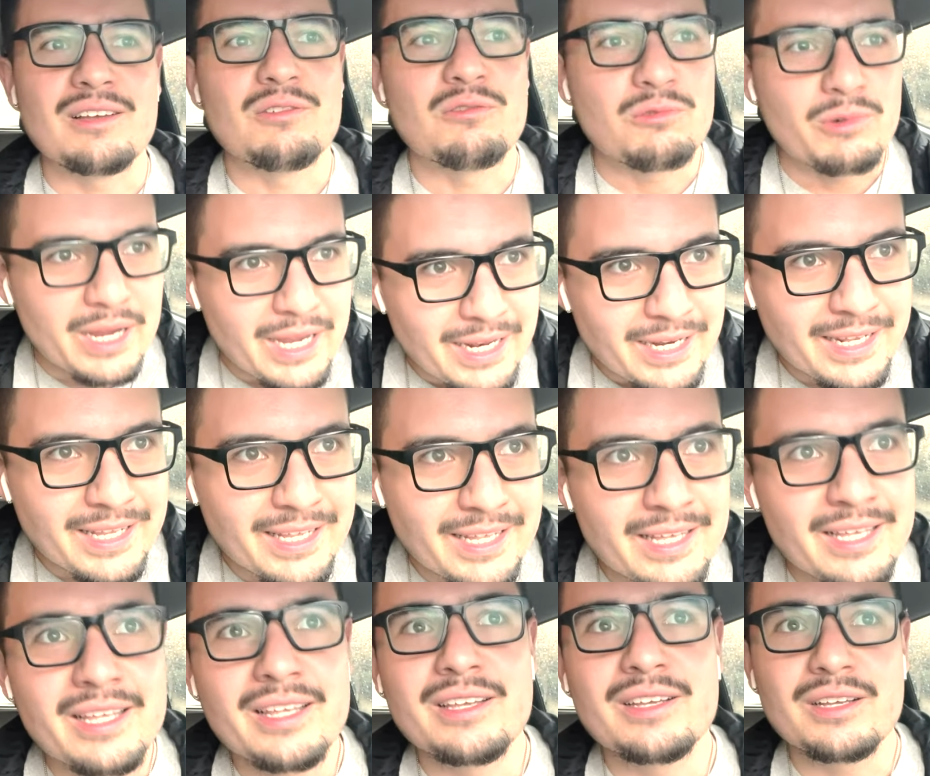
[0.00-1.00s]
a
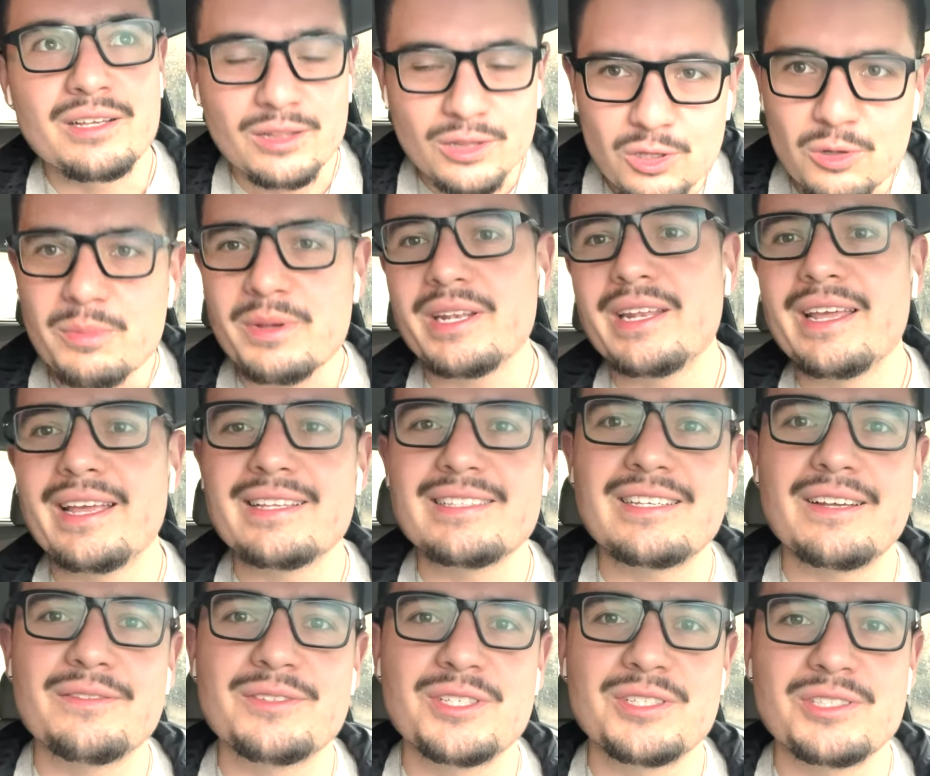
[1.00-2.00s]
rainy, gloomy day in
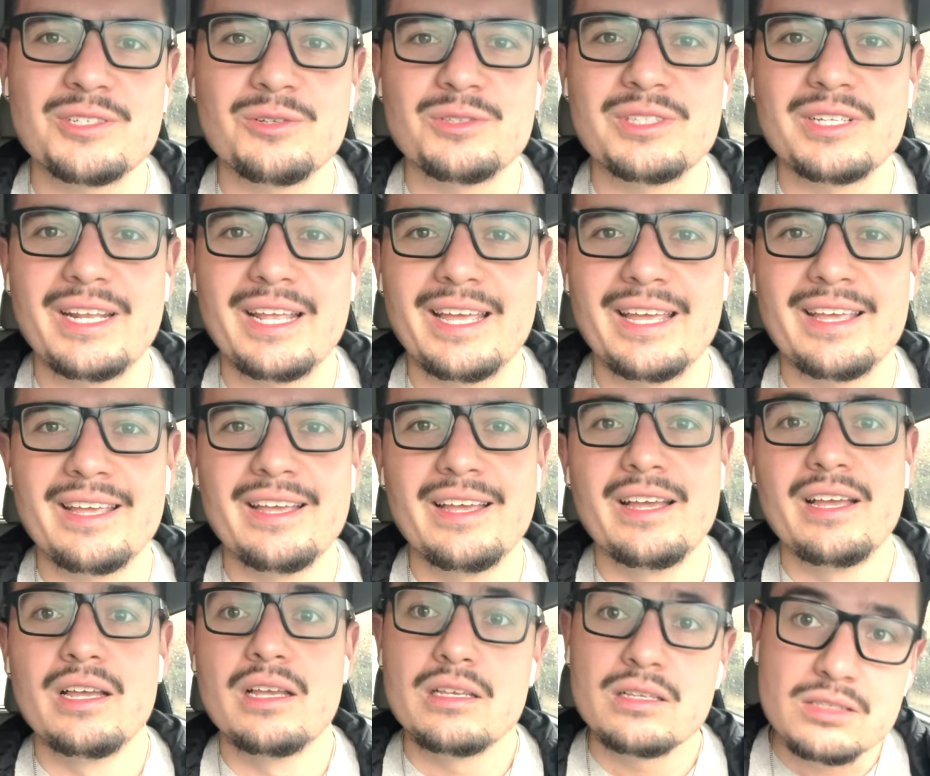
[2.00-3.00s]
San Francisco today.
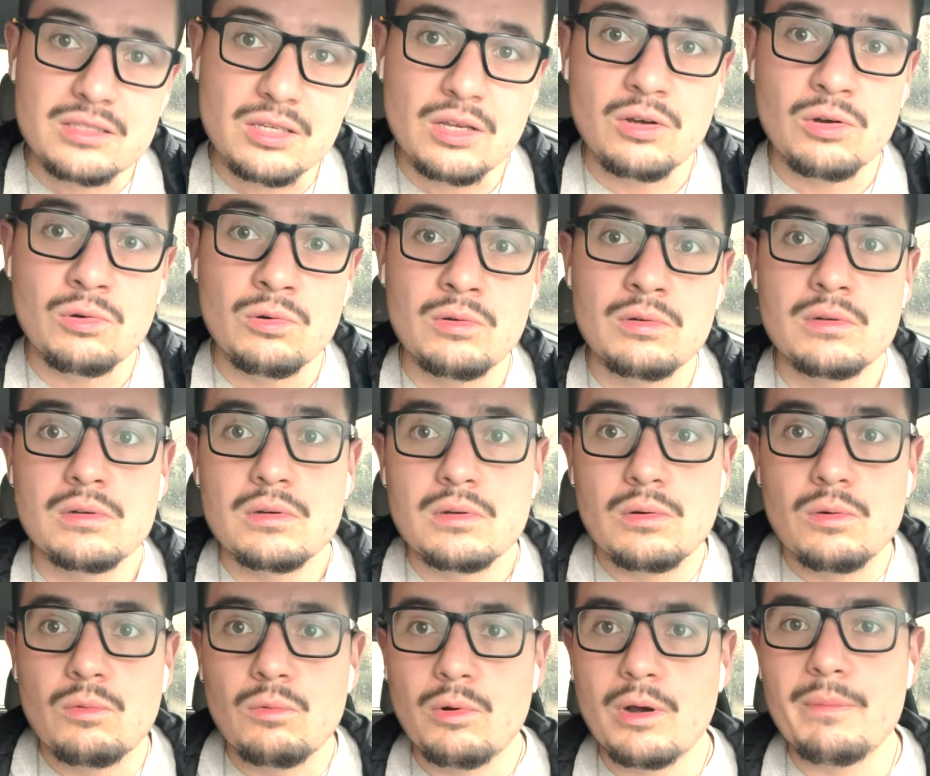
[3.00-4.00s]
So
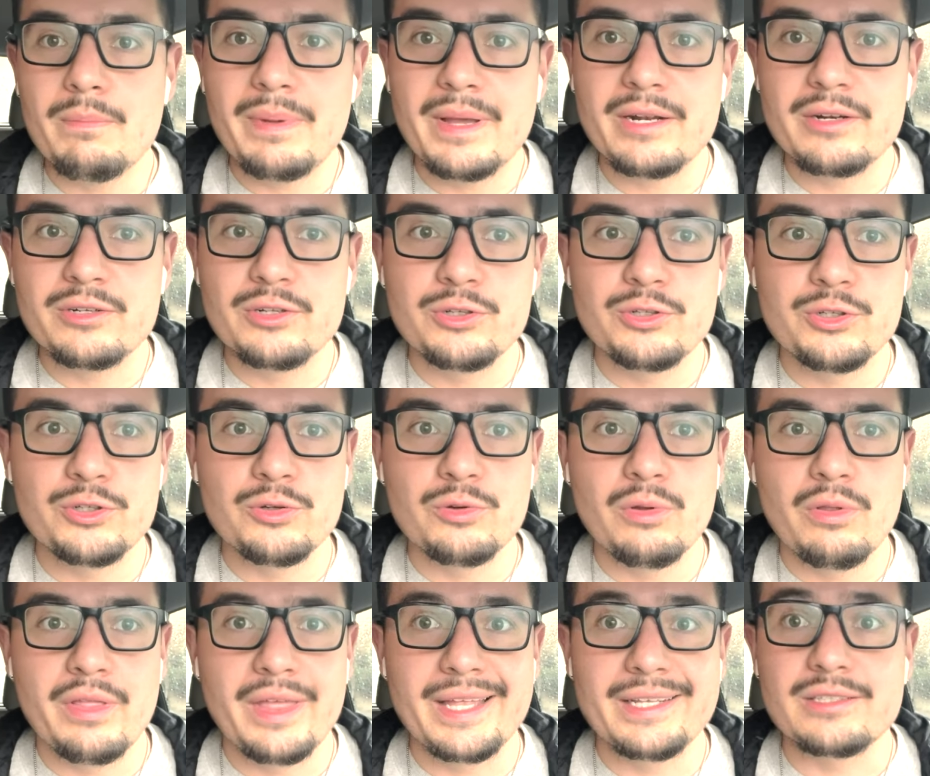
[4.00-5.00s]
what better to
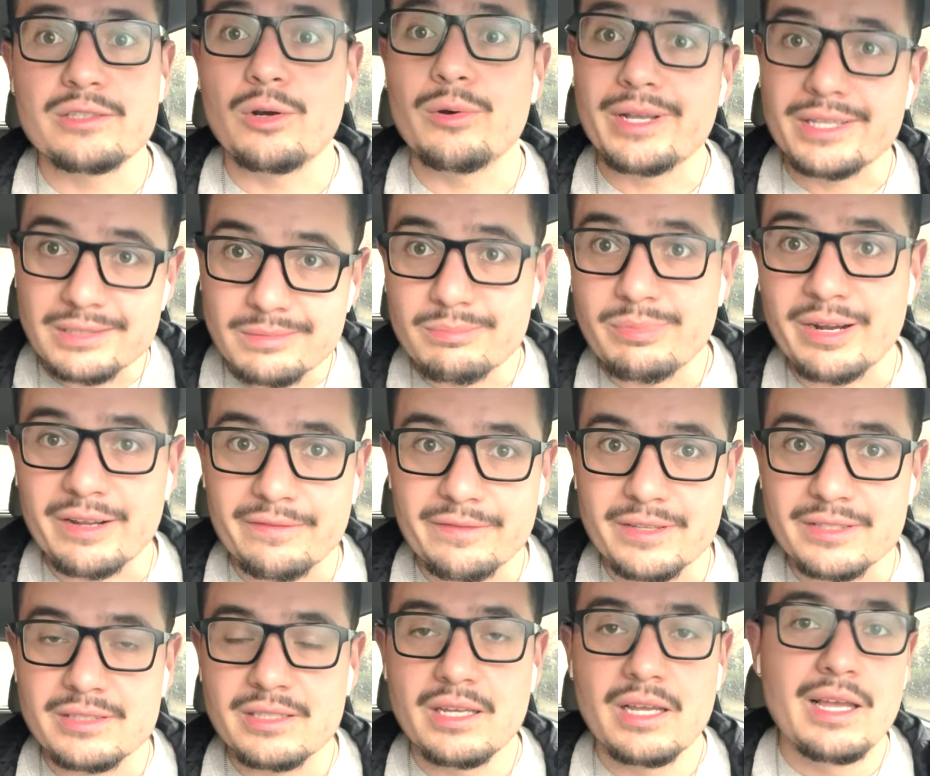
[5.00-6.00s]
do than to go get some
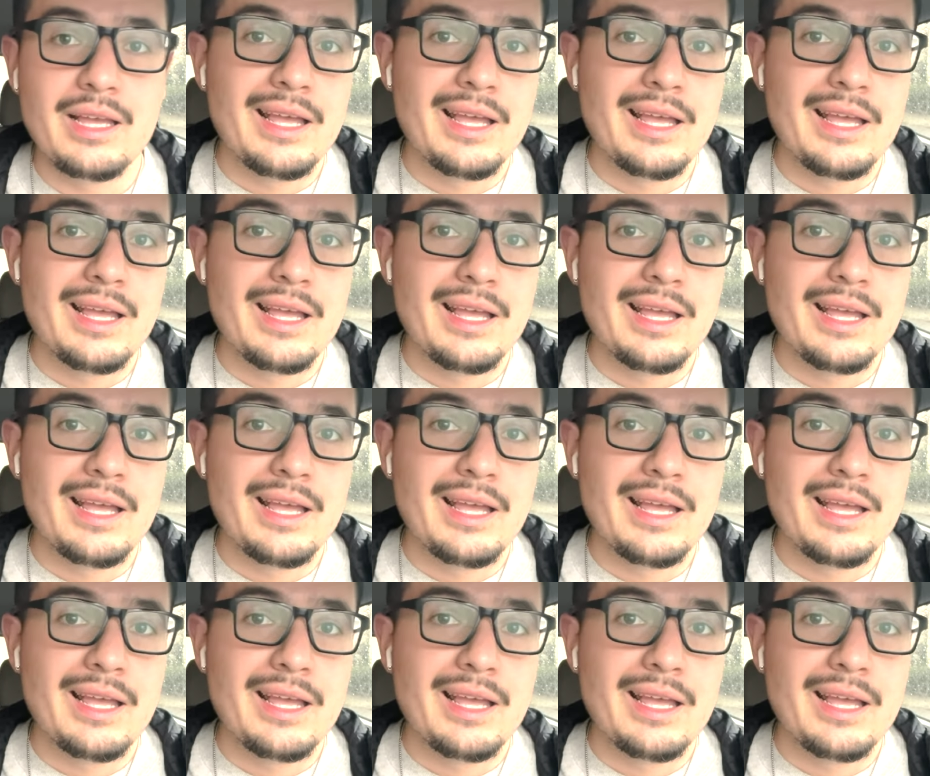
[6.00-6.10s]
breakfast?